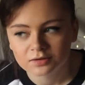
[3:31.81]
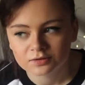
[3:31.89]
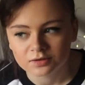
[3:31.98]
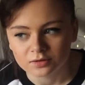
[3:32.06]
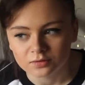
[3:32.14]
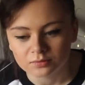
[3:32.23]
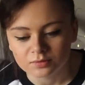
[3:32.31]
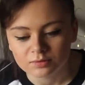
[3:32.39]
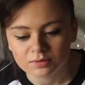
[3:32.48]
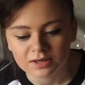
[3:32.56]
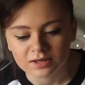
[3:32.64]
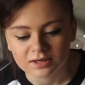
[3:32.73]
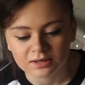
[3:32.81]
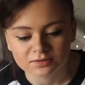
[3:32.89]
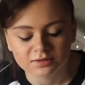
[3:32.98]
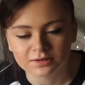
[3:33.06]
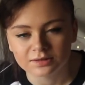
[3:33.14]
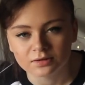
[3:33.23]
So we waited
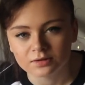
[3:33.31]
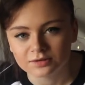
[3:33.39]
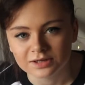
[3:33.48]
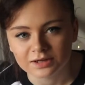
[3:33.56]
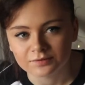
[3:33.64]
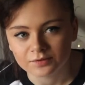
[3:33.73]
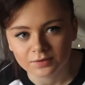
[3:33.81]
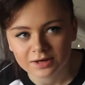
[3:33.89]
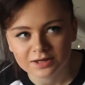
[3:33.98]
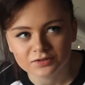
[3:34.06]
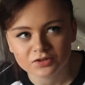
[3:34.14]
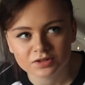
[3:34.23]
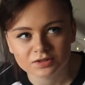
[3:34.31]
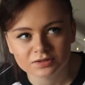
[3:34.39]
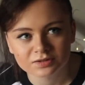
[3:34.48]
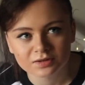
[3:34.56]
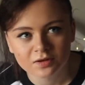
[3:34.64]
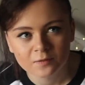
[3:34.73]
outside the hotel for
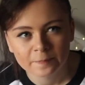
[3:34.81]
ages.